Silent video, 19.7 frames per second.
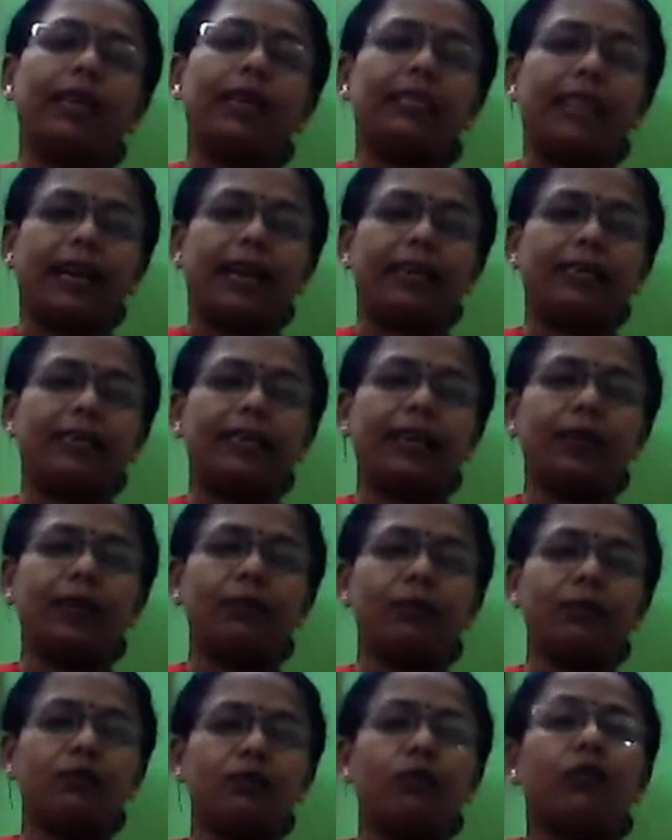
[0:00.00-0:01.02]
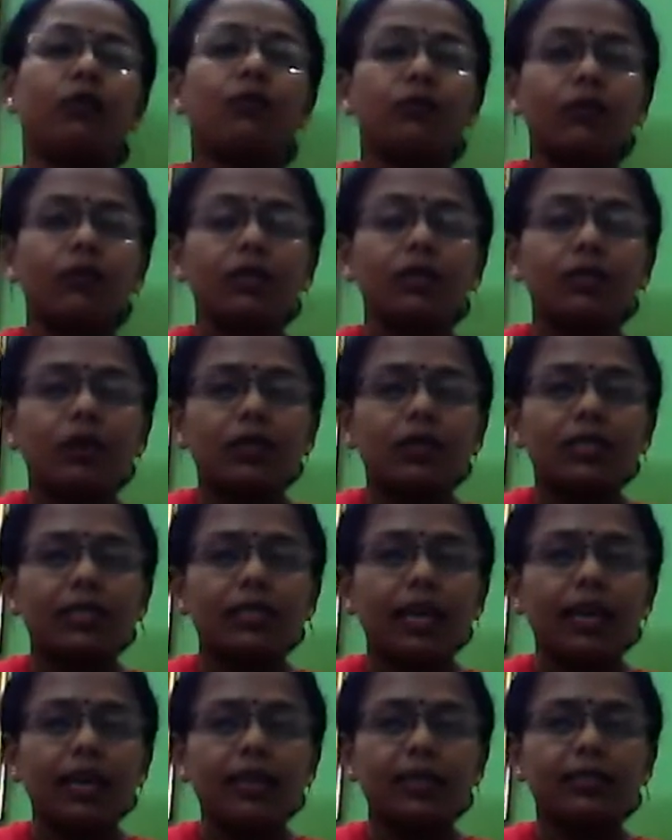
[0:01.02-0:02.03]
at that time, what was
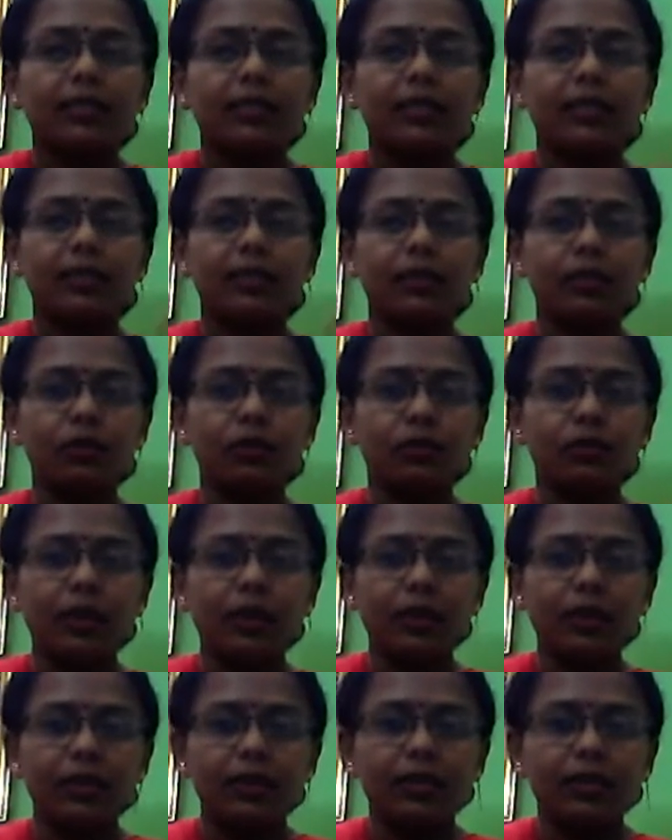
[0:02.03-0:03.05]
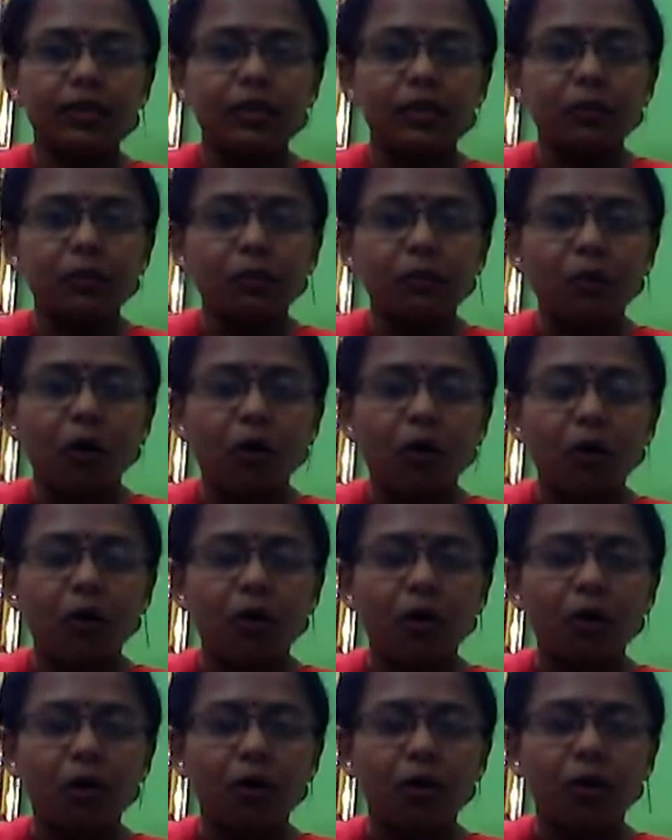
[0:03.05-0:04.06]
your size? You were
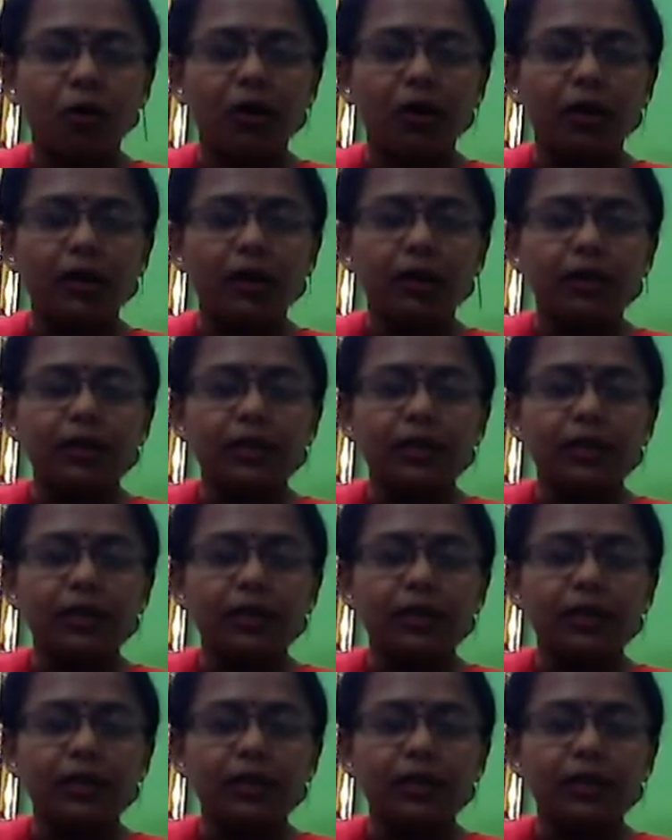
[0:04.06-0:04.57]
small.